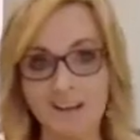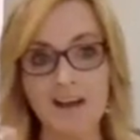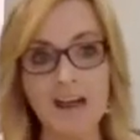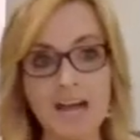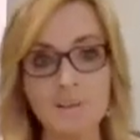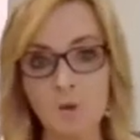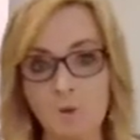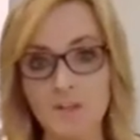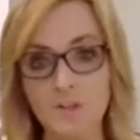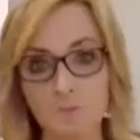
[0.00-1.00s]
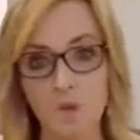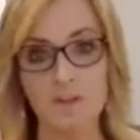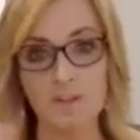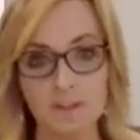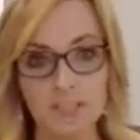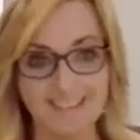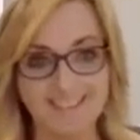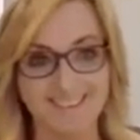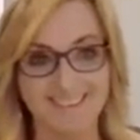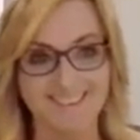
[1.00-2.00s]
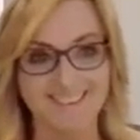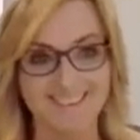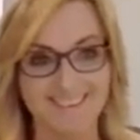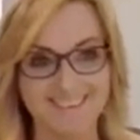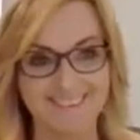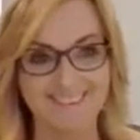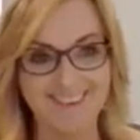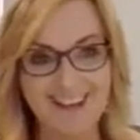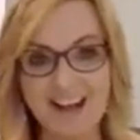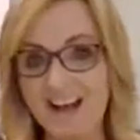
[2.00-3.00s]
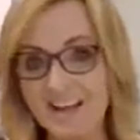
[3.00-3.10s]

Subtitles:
I'm going to work the lead. I